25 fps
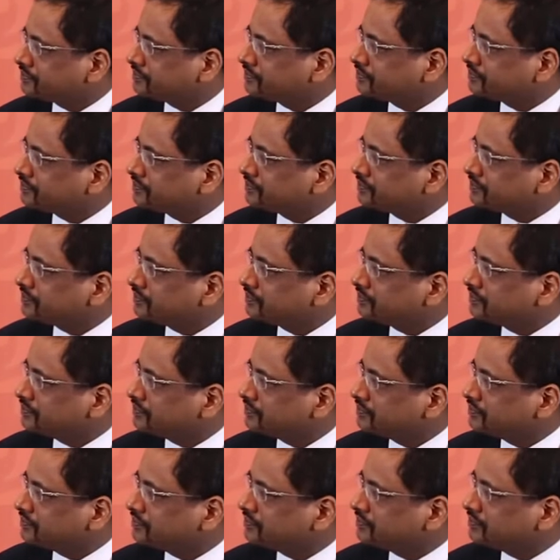
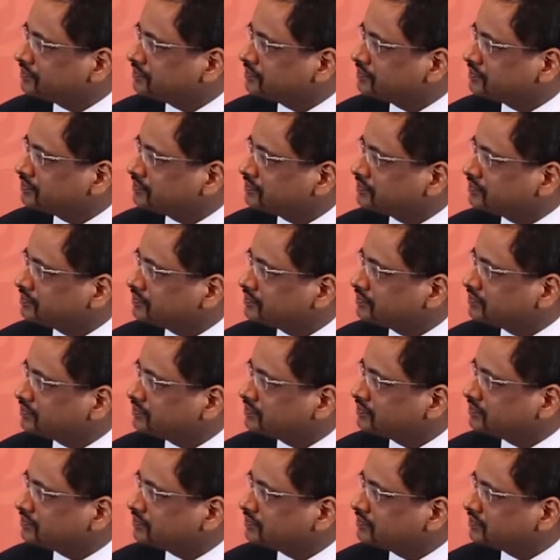
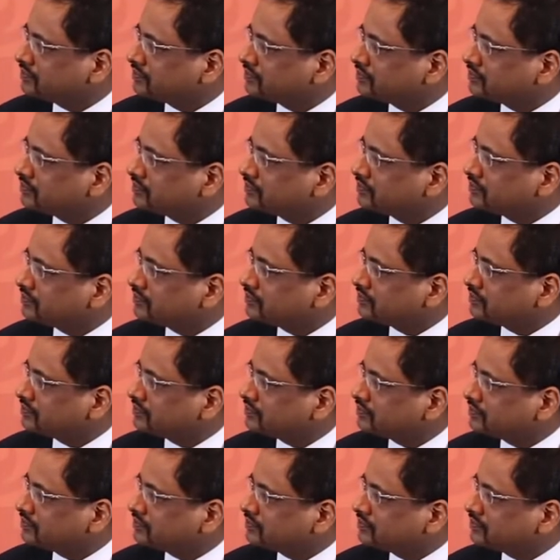
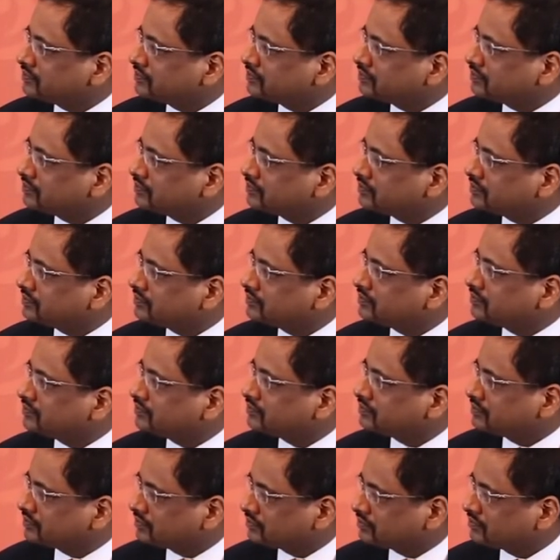
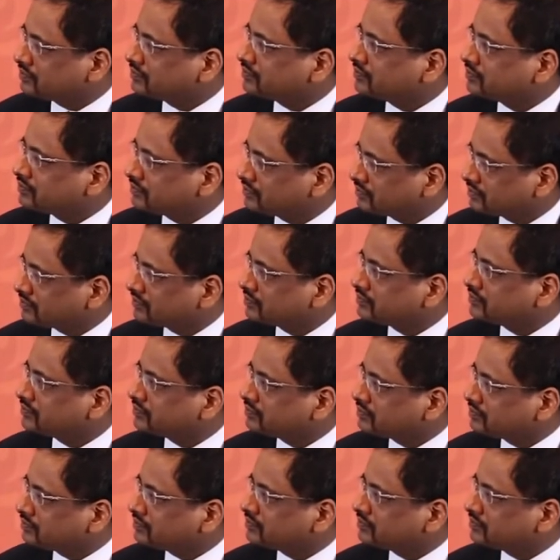(silent)